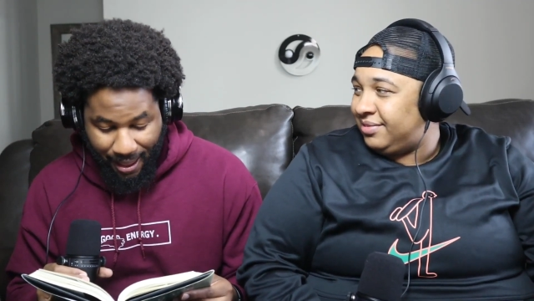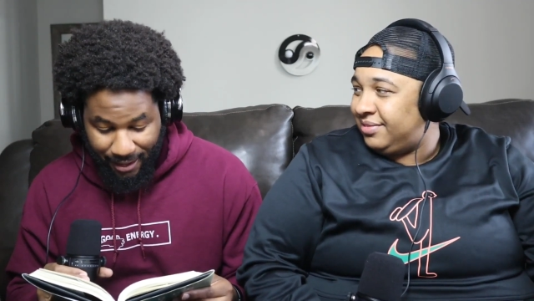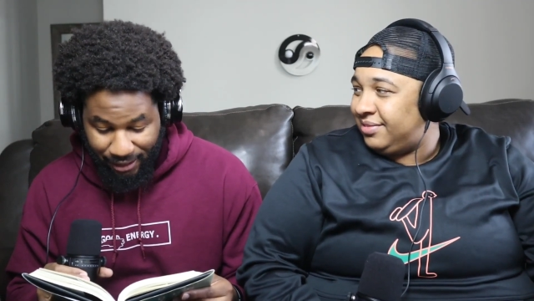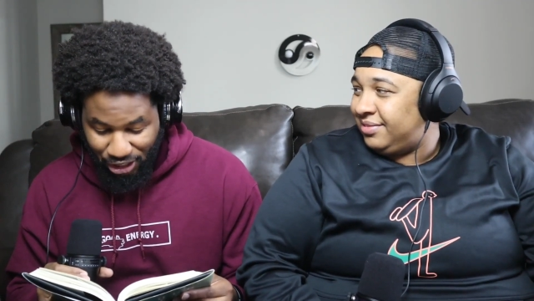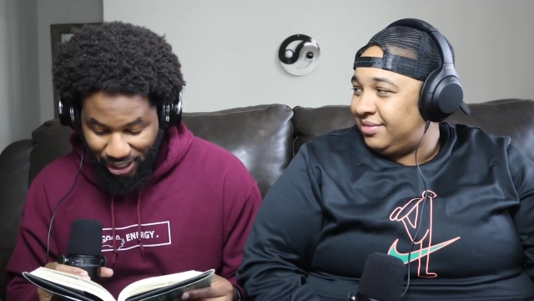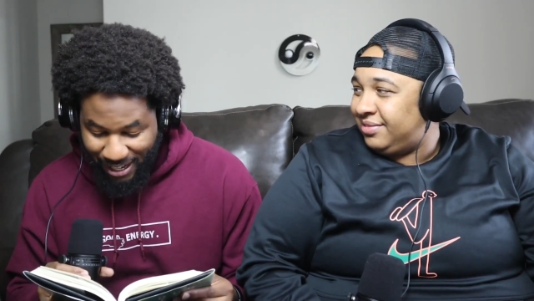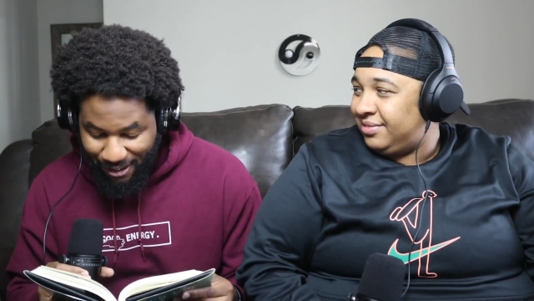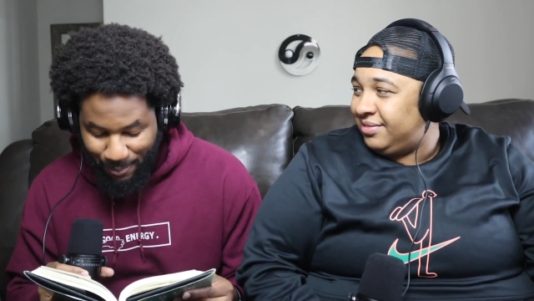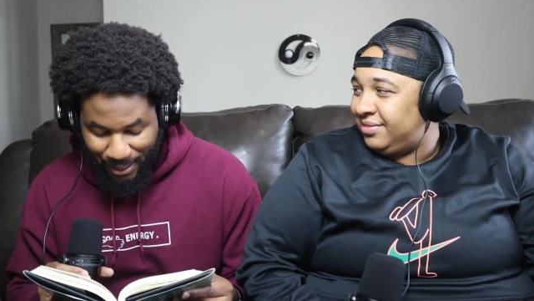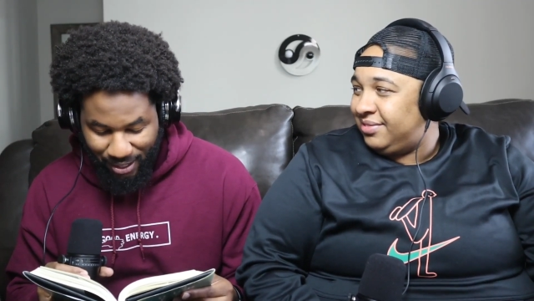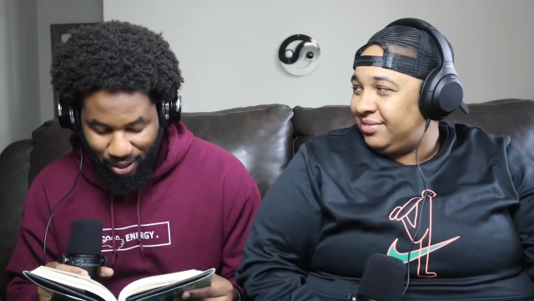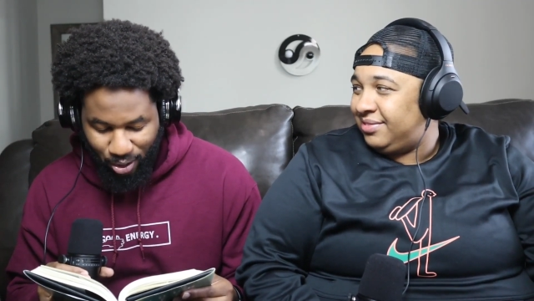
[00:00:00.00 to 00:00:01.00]

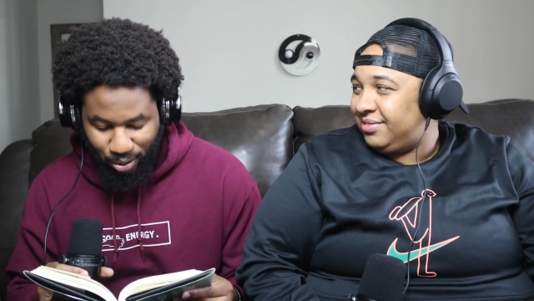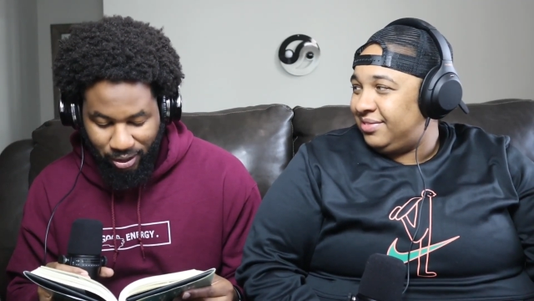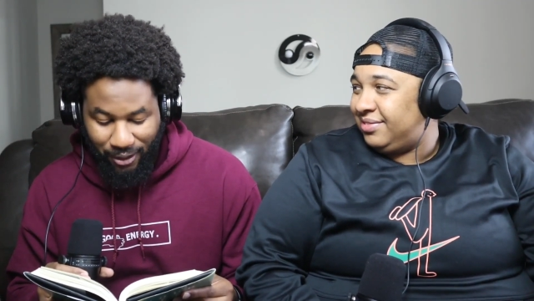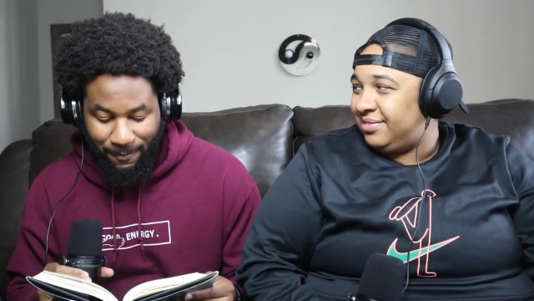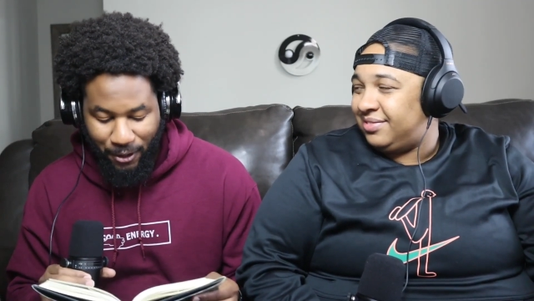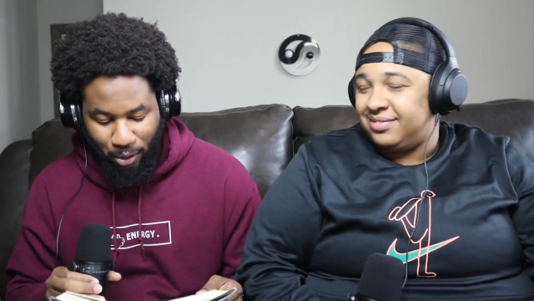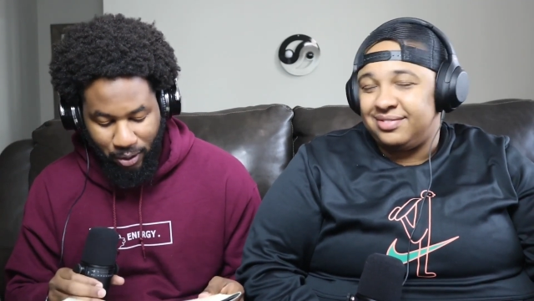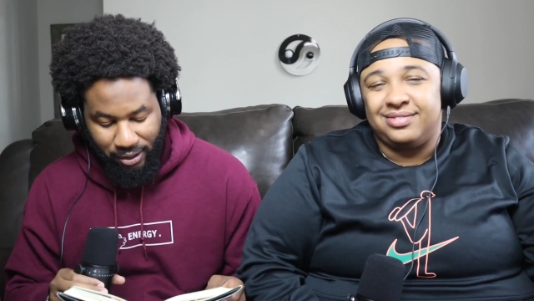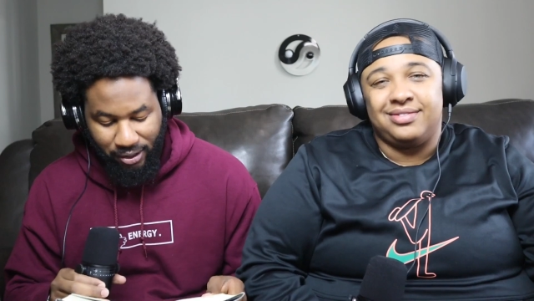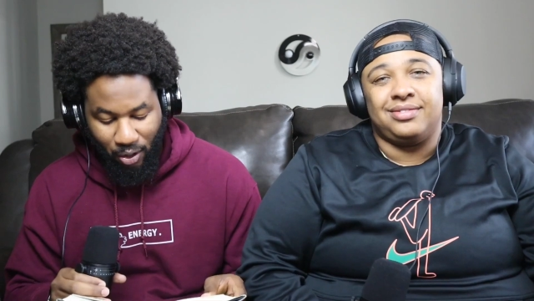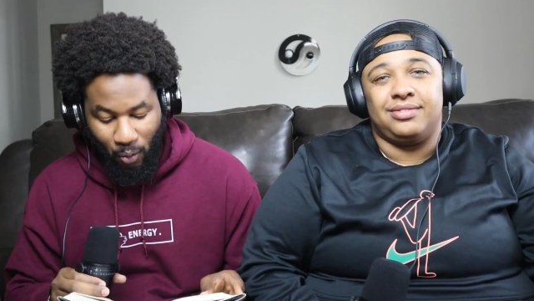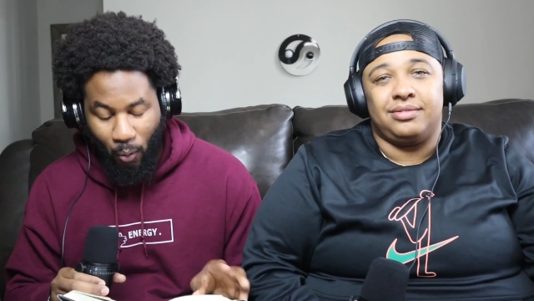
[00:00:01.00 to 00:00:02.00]
Speaker 1: Achievement goals are
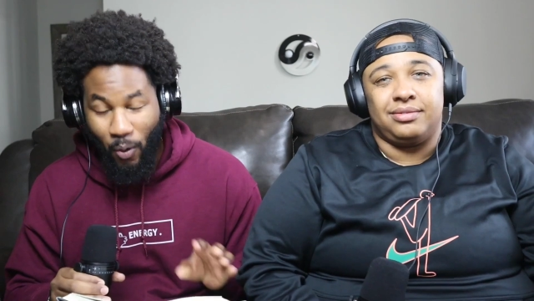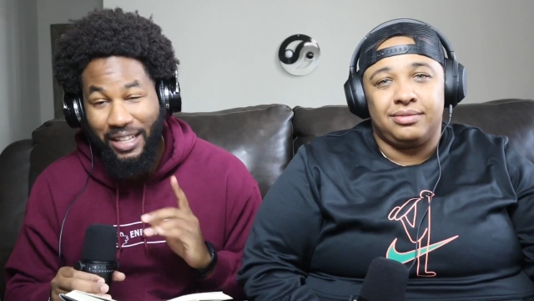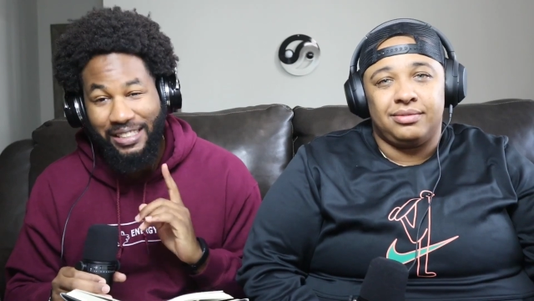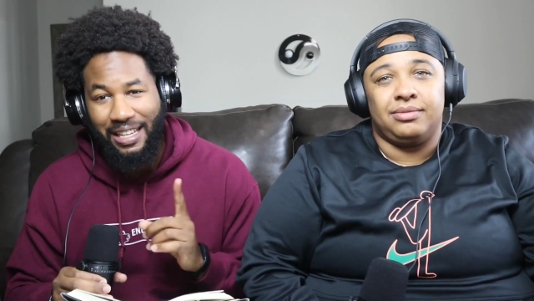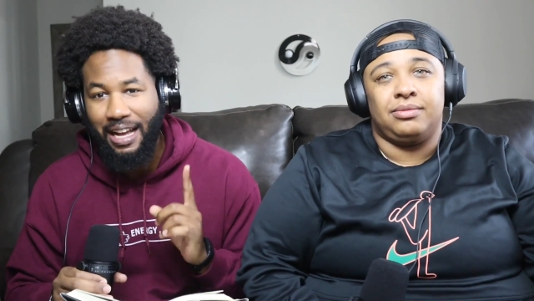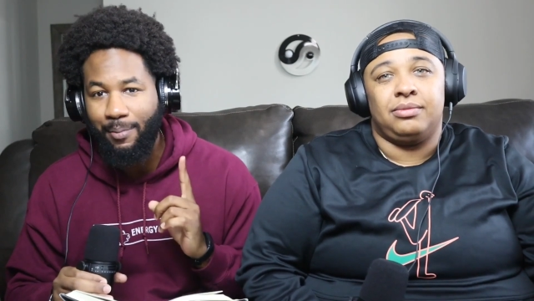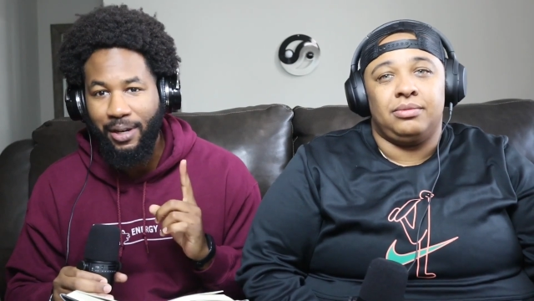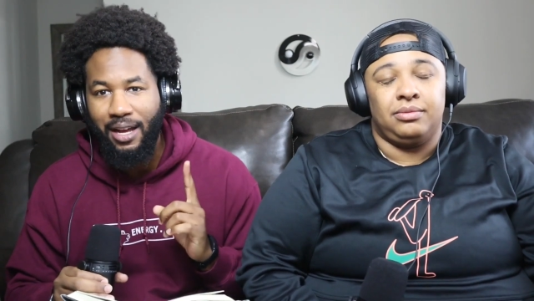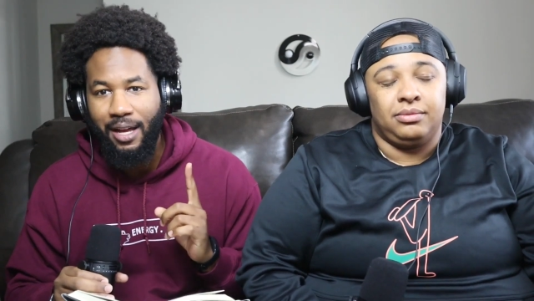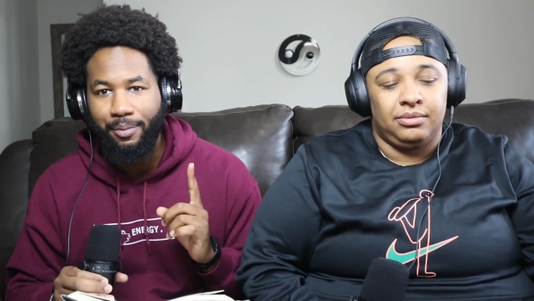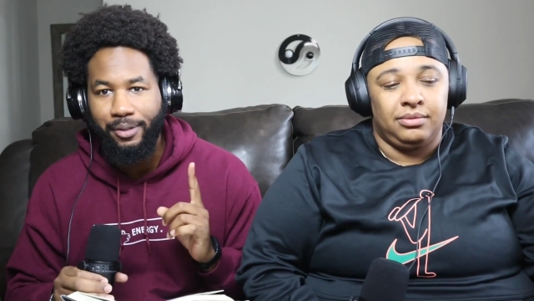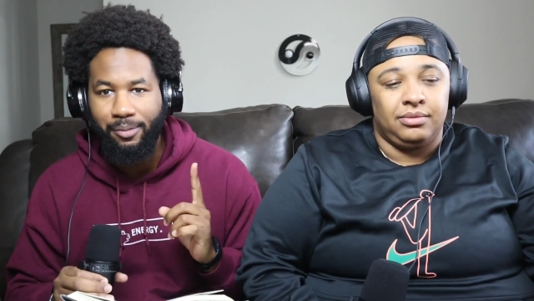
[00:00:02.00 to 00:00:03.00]
focused on one-time
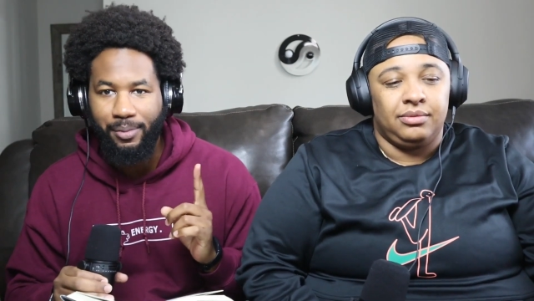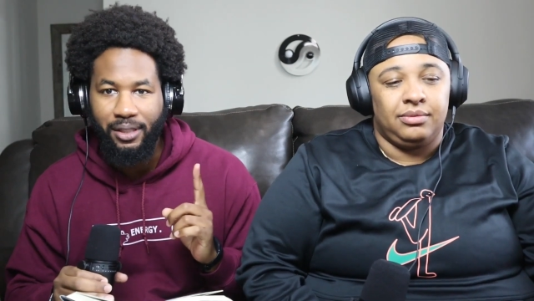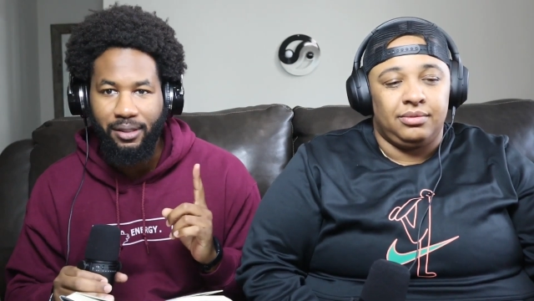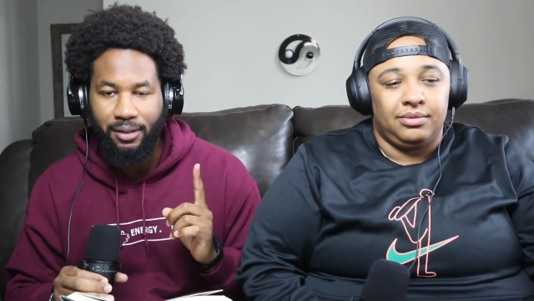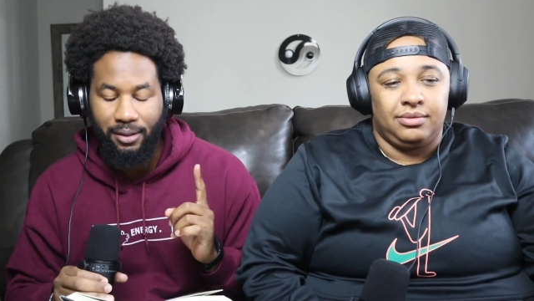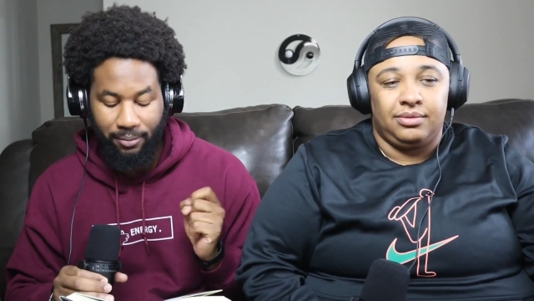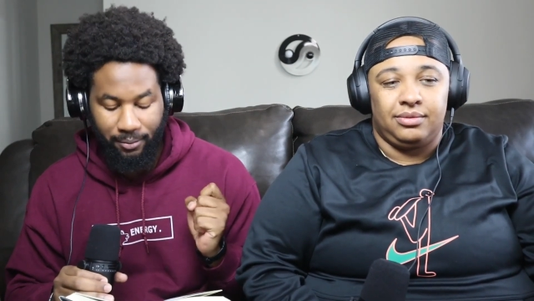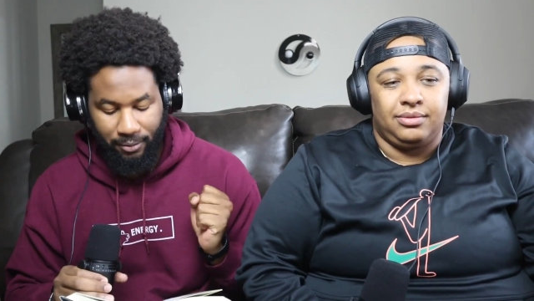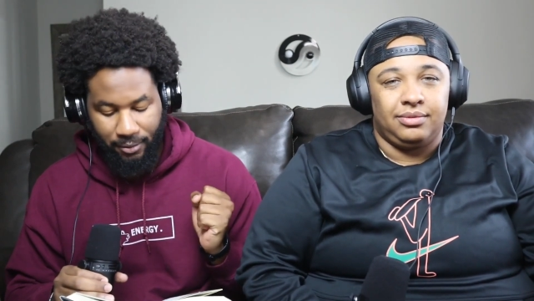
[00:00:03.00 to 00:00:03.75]
accomplishments.